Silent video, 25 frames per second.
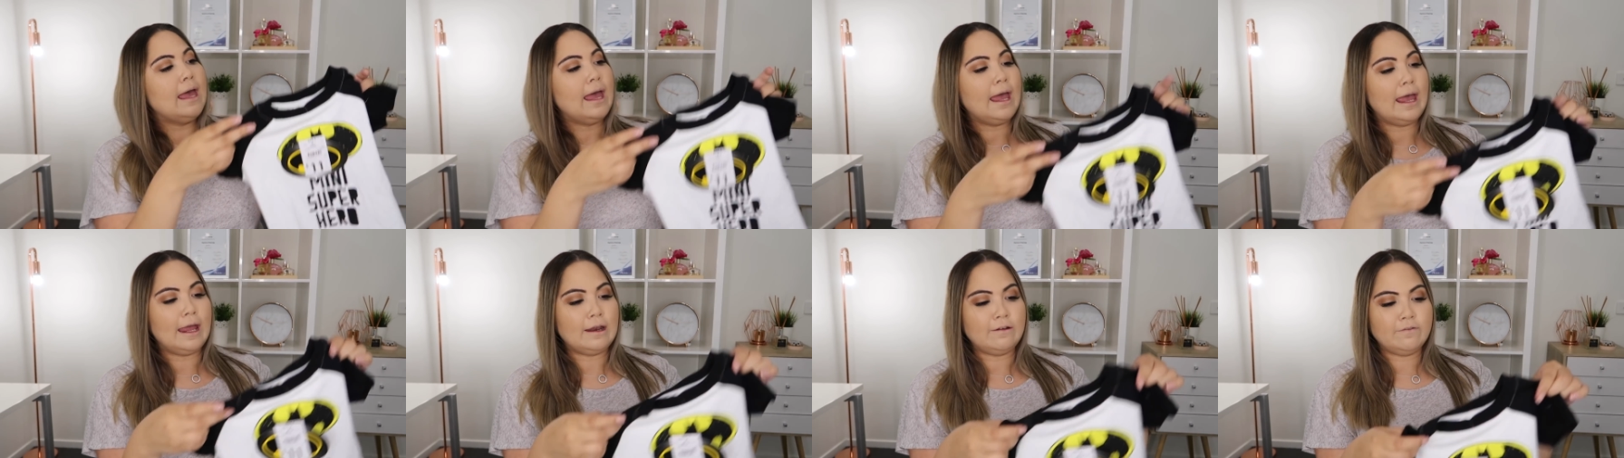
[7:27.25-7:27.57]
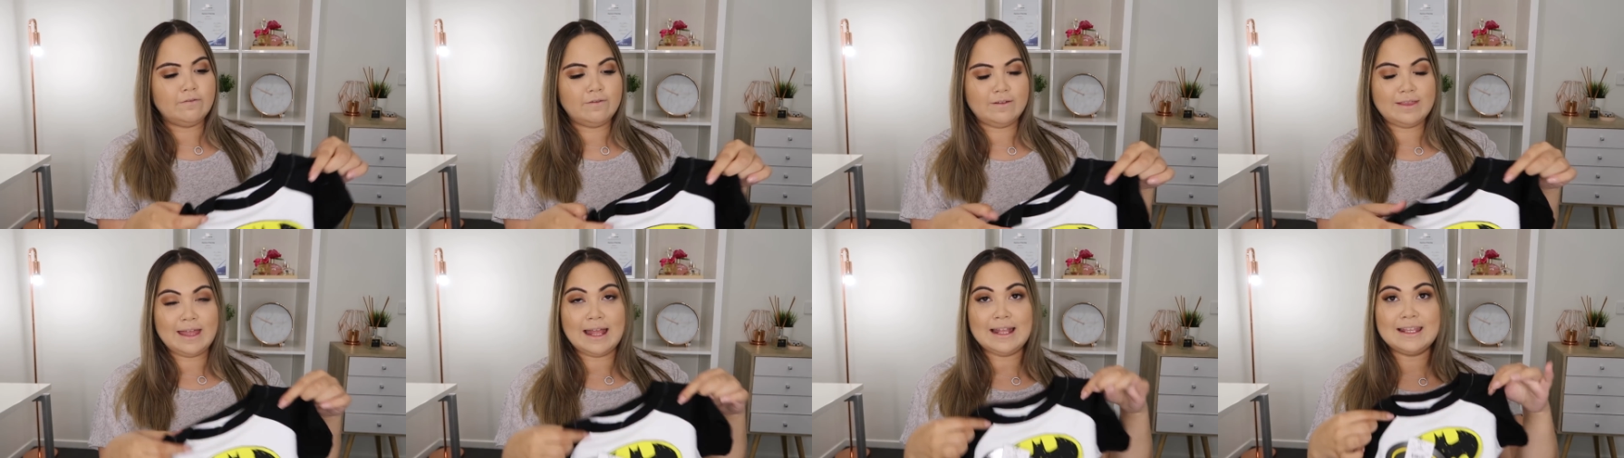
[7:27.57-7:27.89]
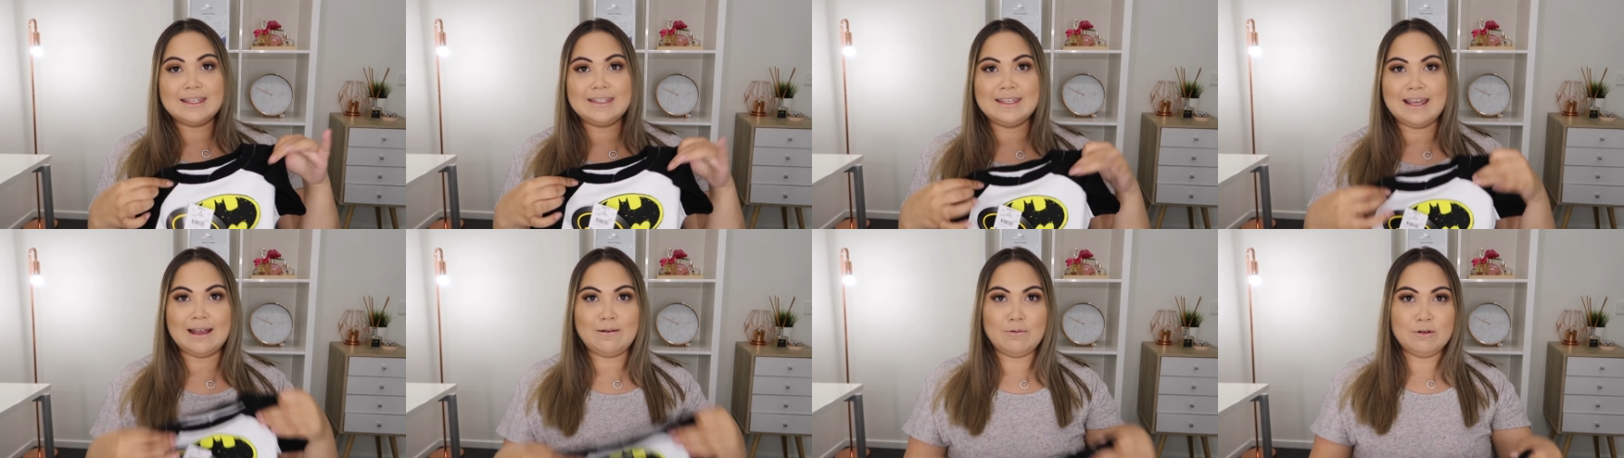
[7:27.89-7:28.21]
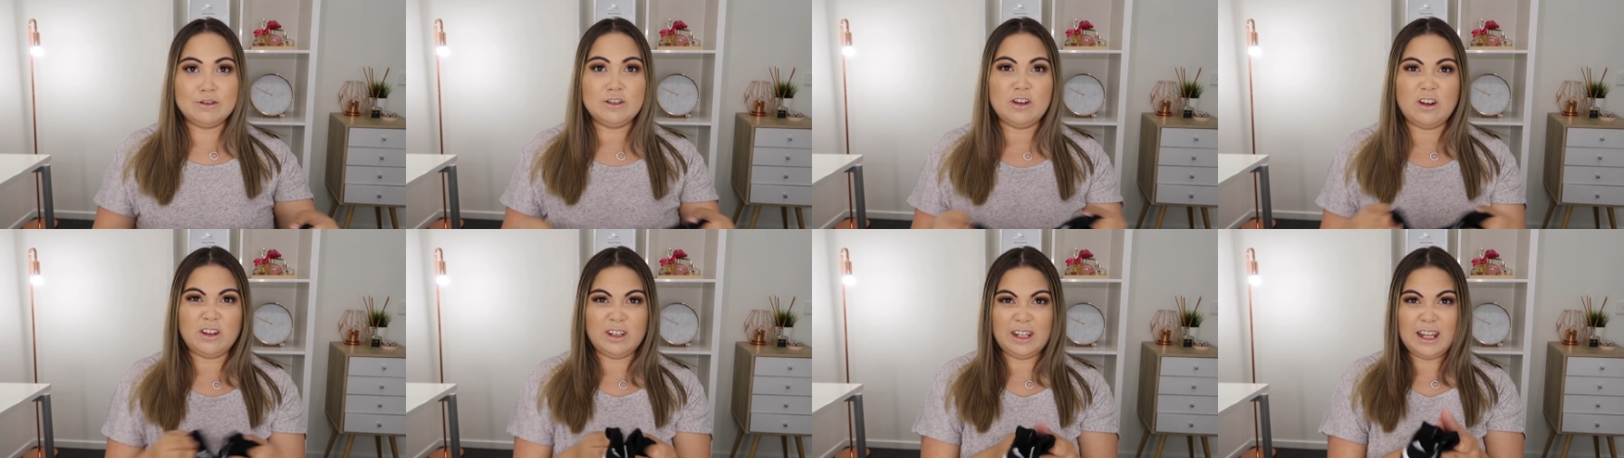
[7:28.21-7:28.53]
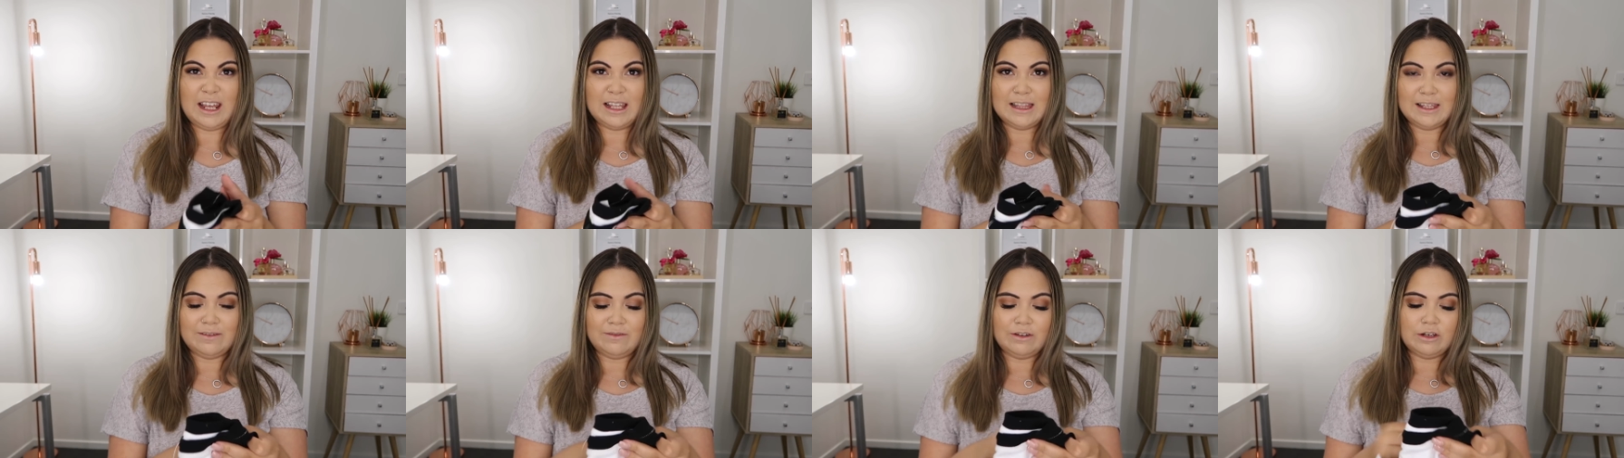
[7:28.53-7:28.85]
and for that set was
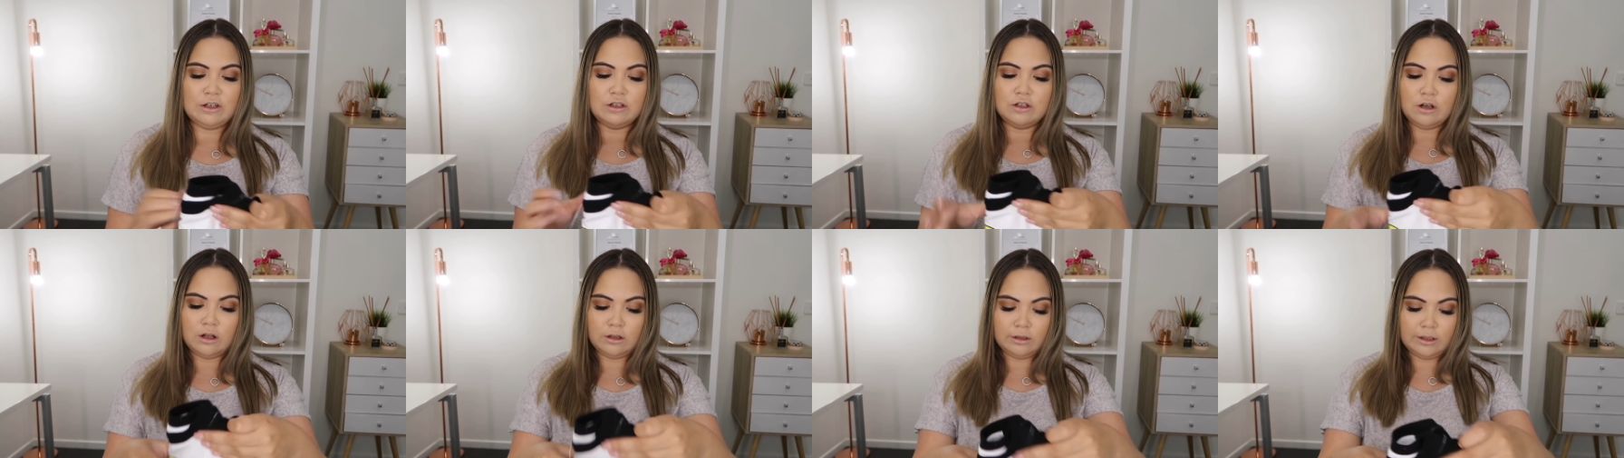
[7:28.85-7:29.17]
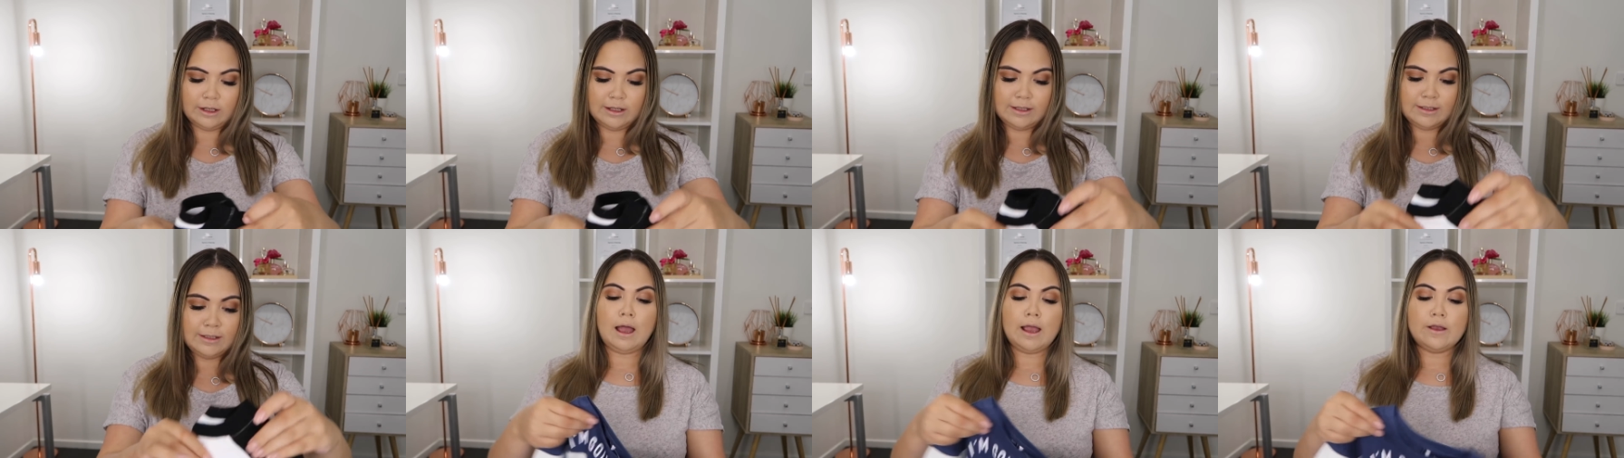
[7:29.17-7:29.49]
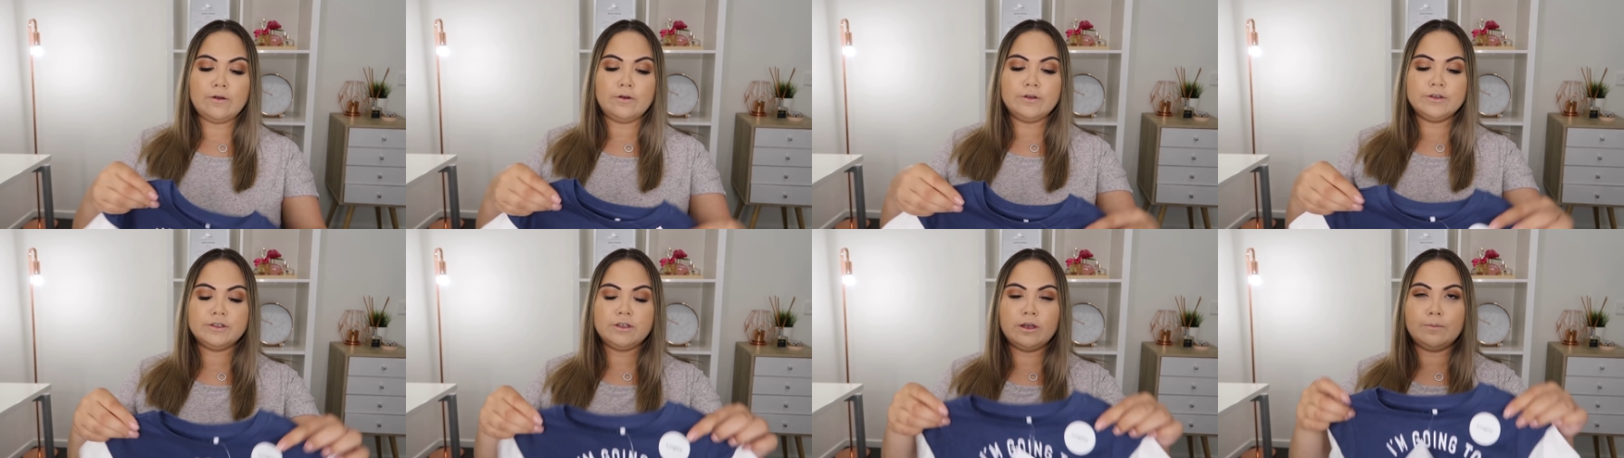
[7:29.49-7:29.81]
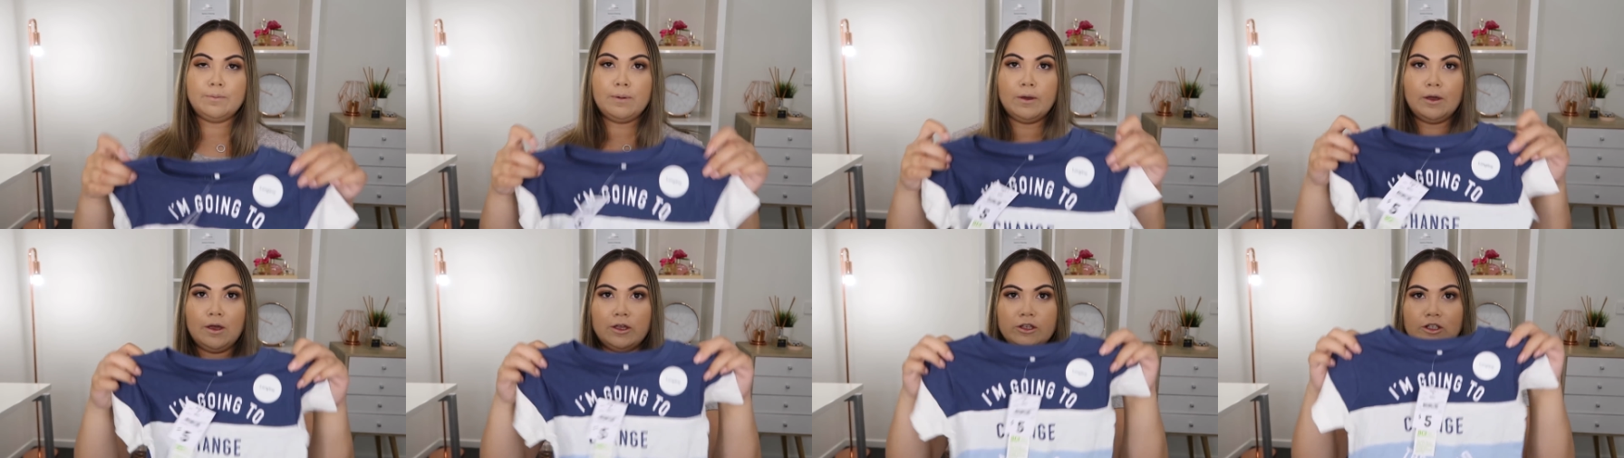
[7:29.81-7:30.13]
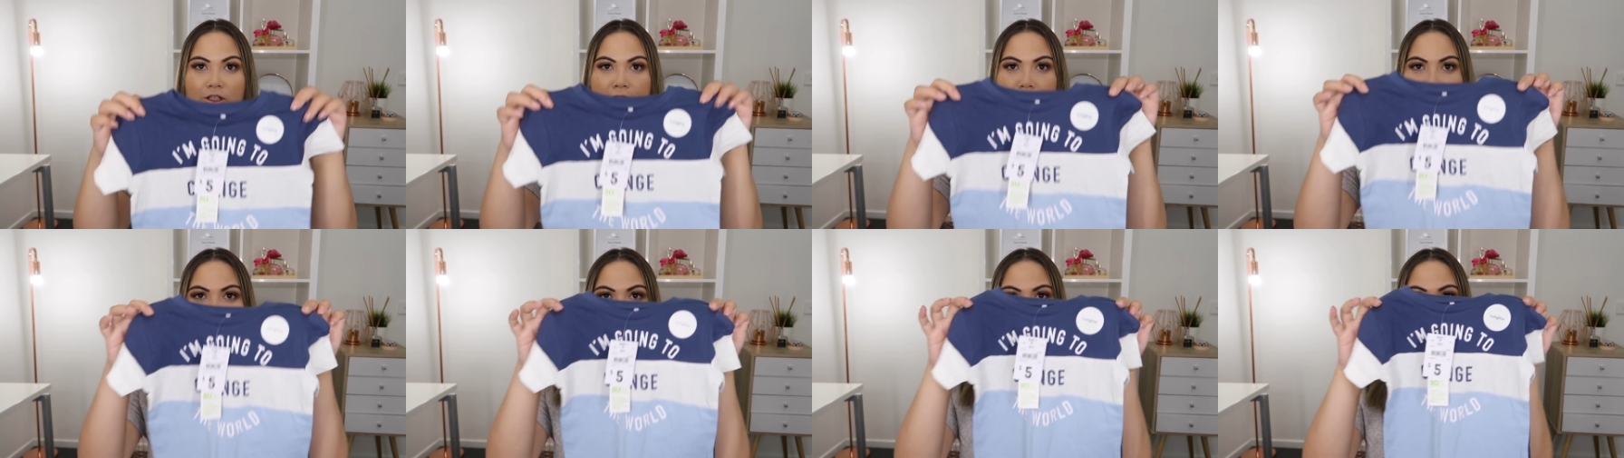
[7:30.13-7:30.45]
only $11 I also
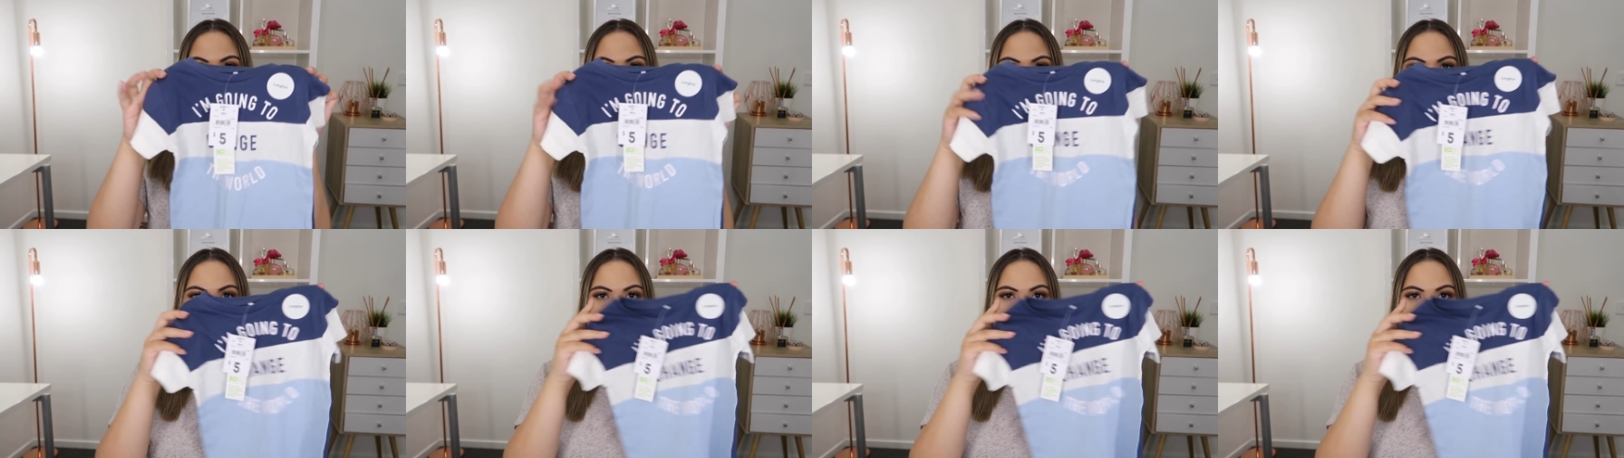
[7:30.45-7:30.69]
purchased